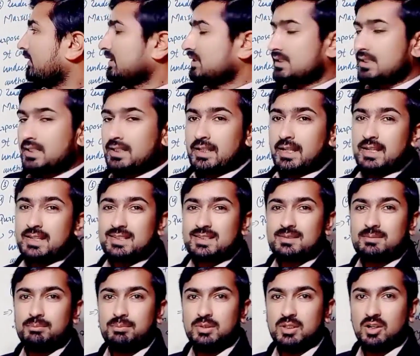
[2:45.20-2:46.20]
first thing
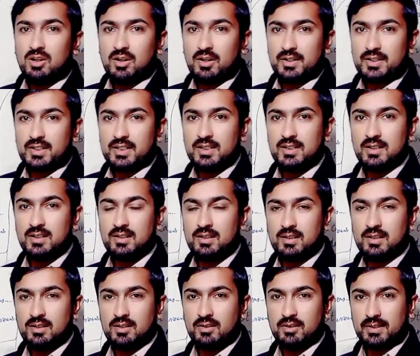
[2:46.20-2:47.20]
is plot,
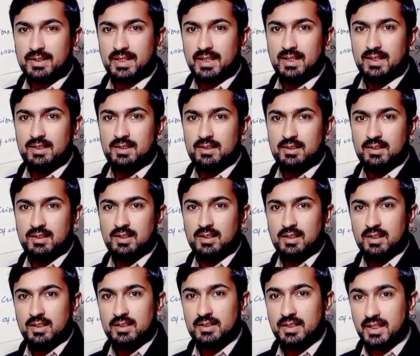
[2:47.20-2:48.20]
okay?
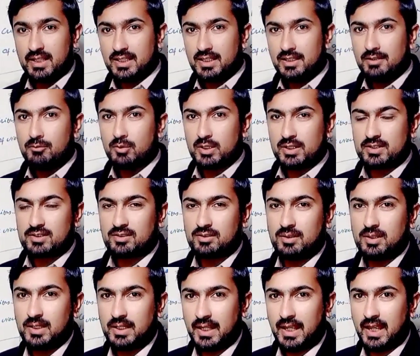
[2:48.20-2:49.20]
The events
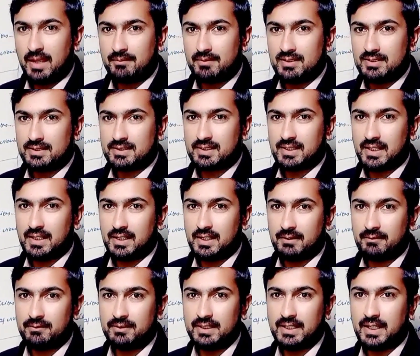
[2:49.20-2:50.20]
happens in
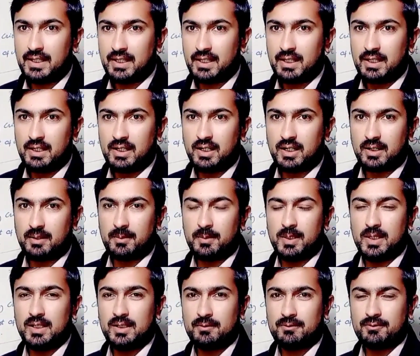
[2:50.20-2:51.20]
a play or
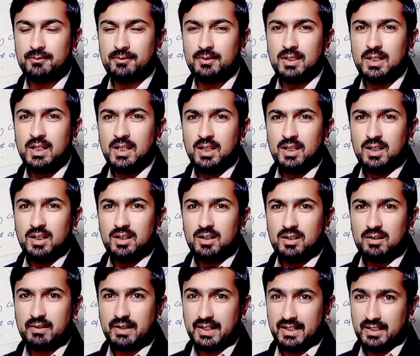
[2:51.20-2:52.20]
in
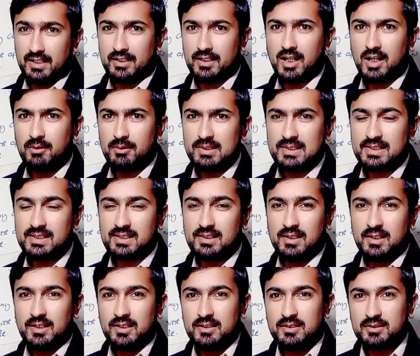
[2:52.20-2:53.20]
a novels.
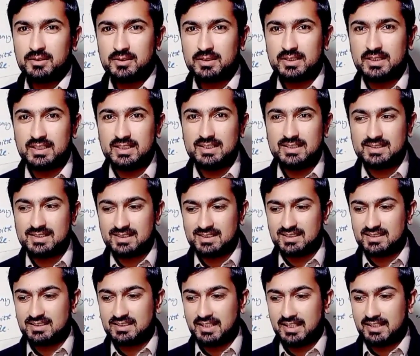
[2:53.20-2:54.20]
These
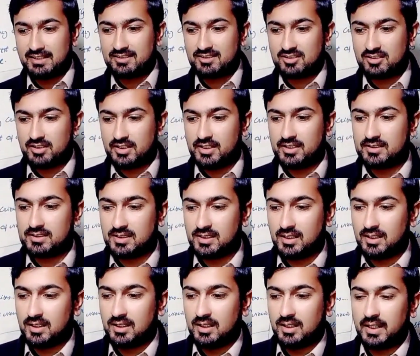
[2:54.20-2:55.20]
things studies
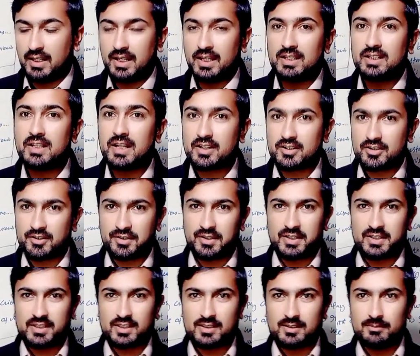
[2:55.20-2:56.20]
in literary
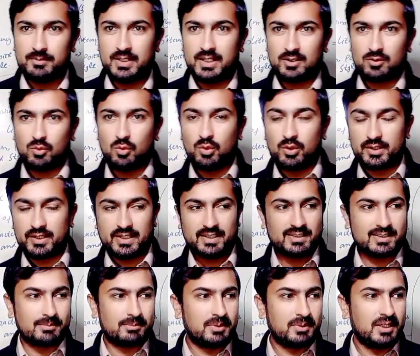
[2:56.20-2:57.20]
criticism that what
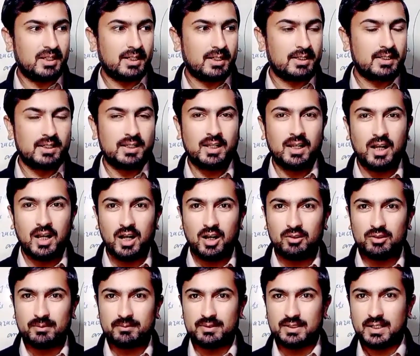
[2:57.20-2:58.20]
is the plot,
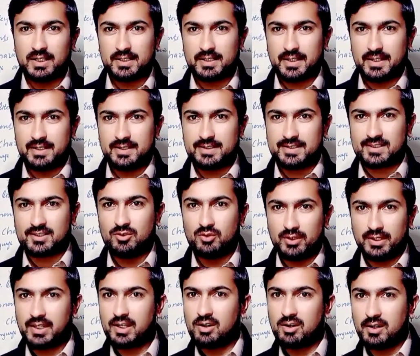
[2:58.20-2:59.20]
how the plot is
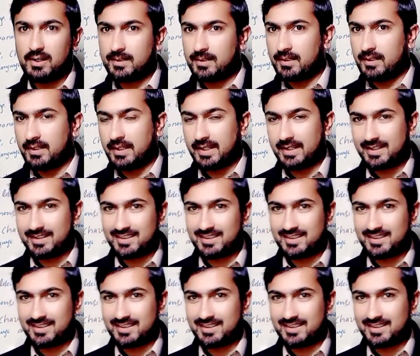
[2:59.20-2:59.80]
going on, it